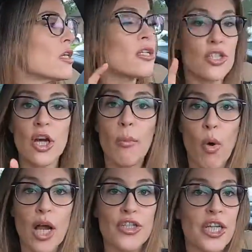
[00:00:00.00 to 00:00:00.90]
stop
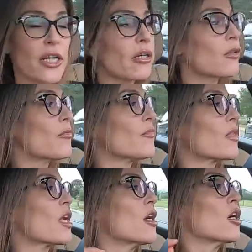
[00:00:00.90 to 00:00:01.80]

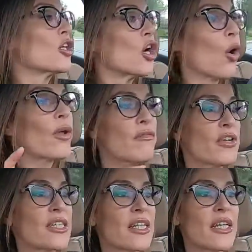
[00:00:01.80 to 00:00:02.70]
watching. Go and
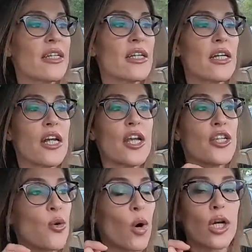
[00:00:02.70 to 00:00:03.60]
visit
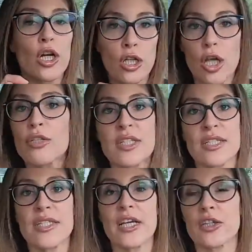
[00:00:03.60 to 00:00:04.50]
your
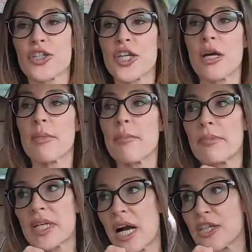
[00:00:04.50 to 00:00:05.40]
closest dealership,
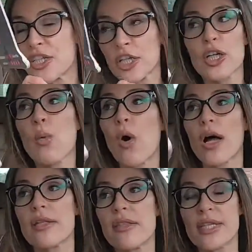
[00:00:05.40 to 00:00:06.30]
because you're gonna
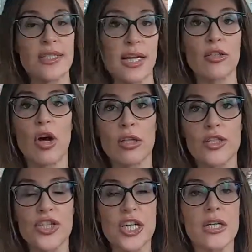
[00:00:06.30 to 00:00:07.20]
want this
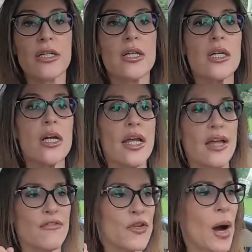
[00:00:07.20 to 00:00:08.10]
technology.
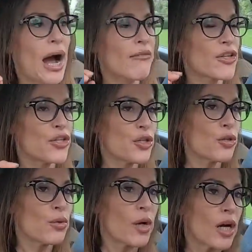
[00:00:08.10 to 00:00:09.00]
If you have a
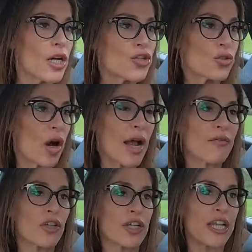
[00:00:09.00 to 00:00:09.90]
new
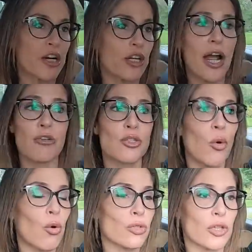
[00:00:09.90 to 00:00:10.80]
driver in your
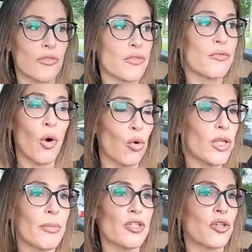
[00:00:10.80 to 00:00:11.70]
household, or if you've
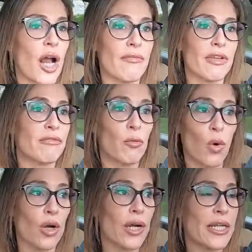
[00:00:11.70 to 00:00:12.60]
only been driving
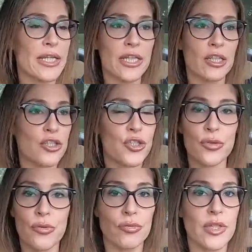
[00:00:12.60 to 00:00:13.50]
for a year,
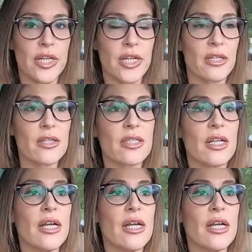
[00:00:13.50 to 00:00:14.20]
2, 3 years,